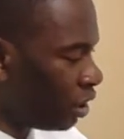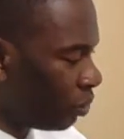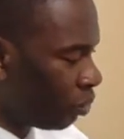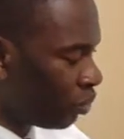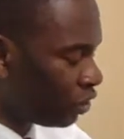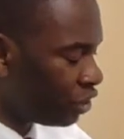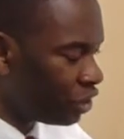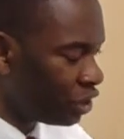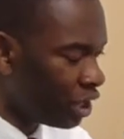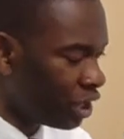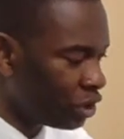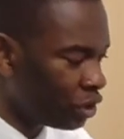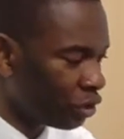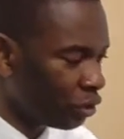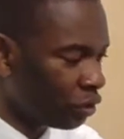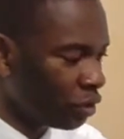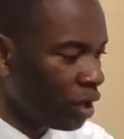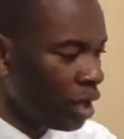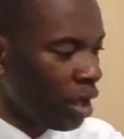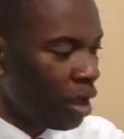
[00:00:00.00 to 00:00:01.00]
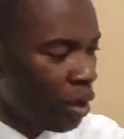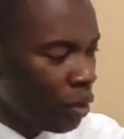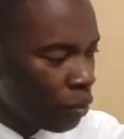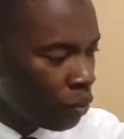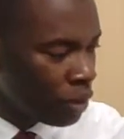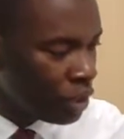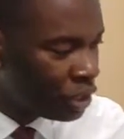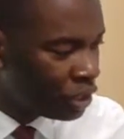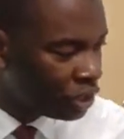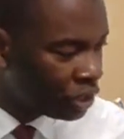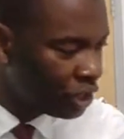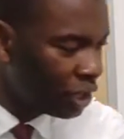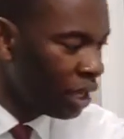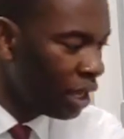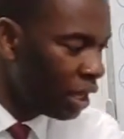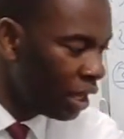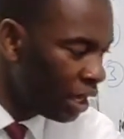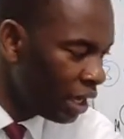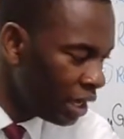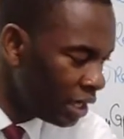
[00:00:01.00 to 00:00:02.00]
depreciation, which